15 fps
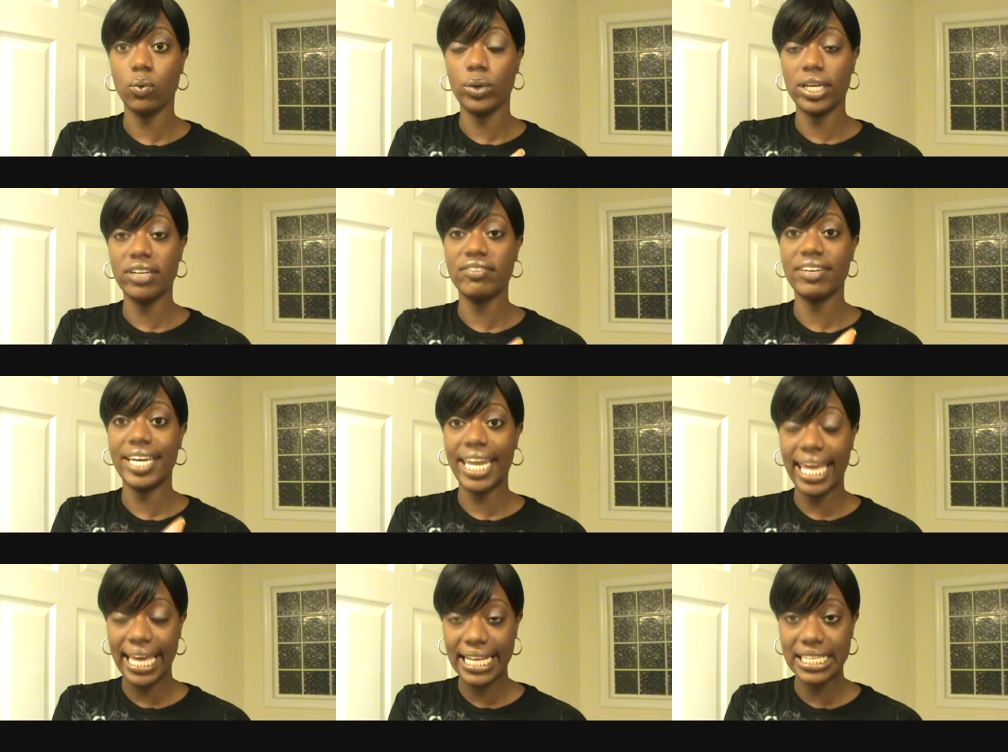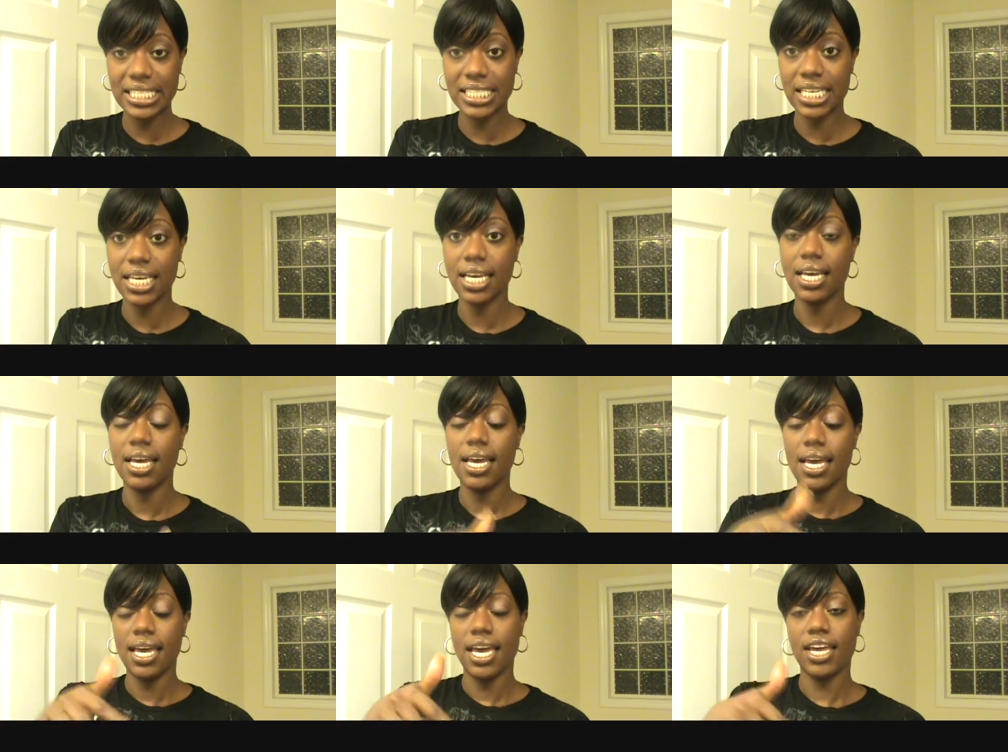weave net.
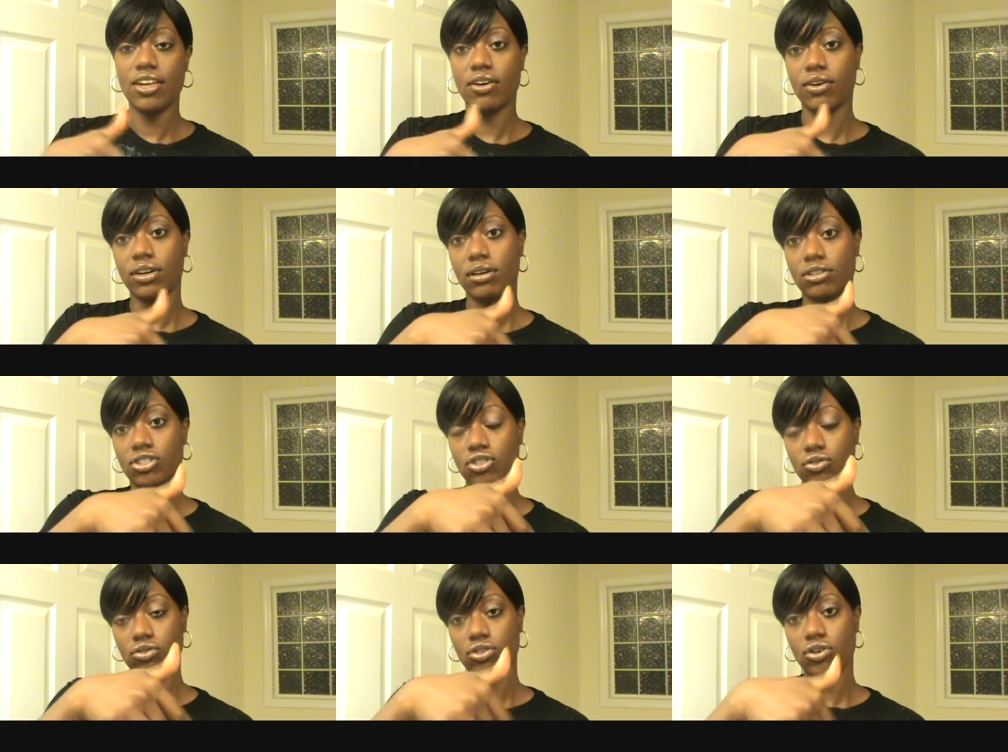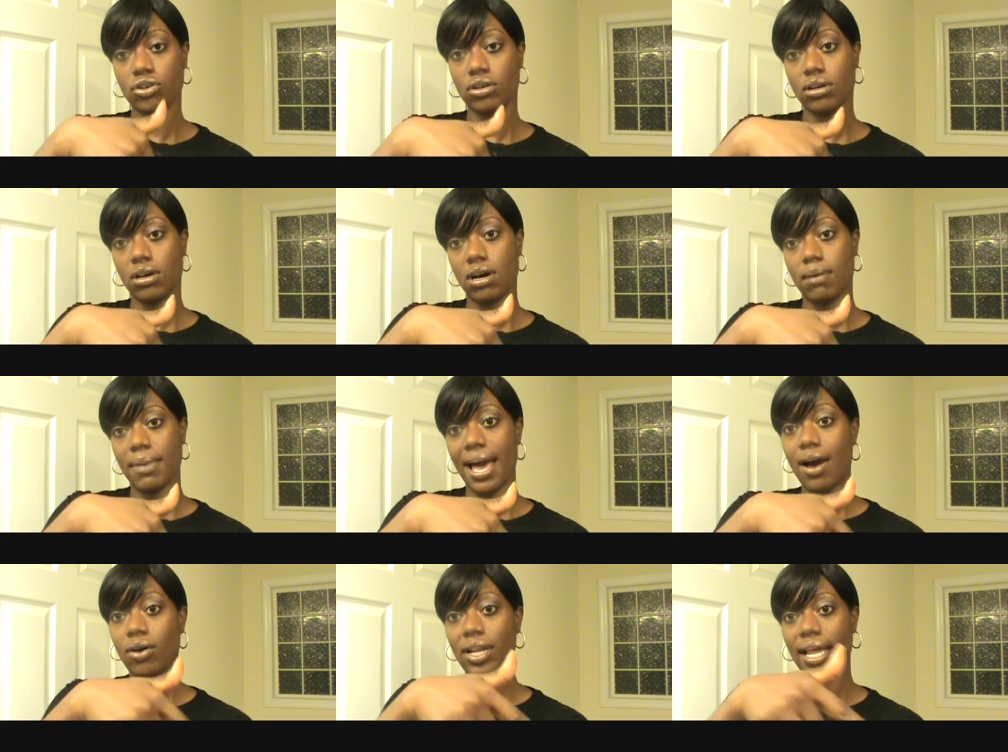And you're gonna
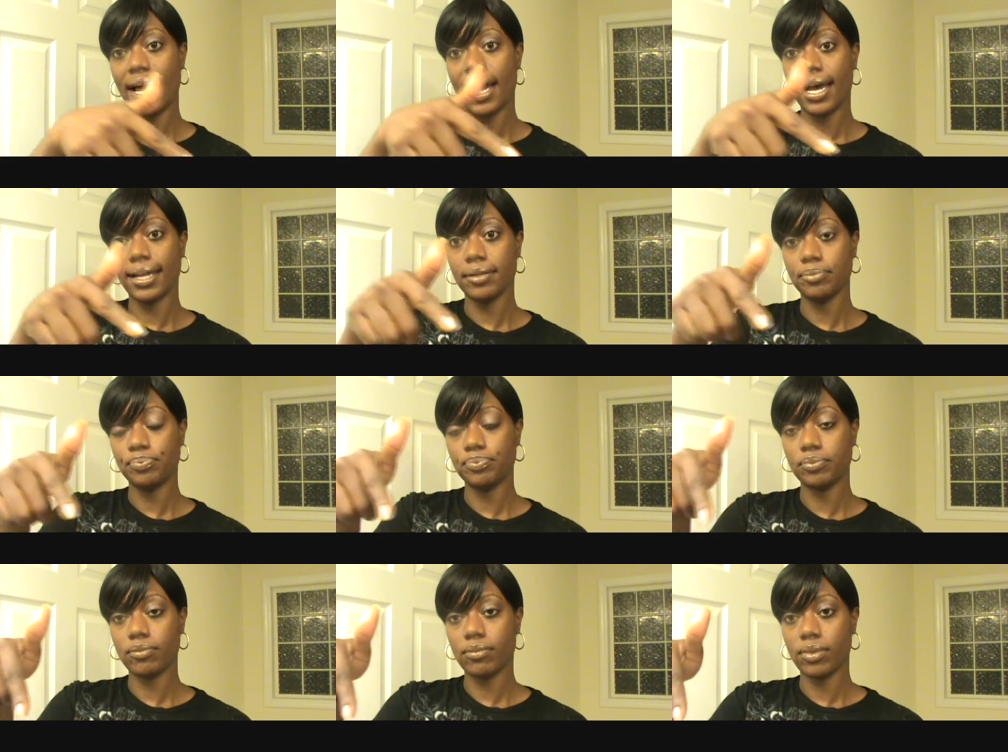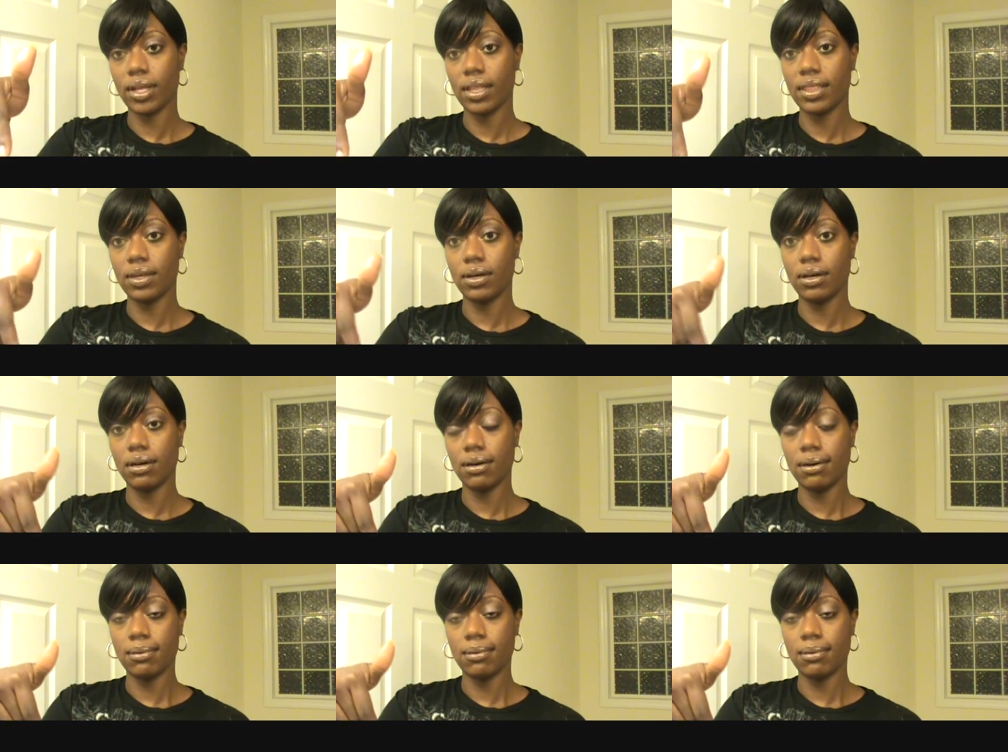outline the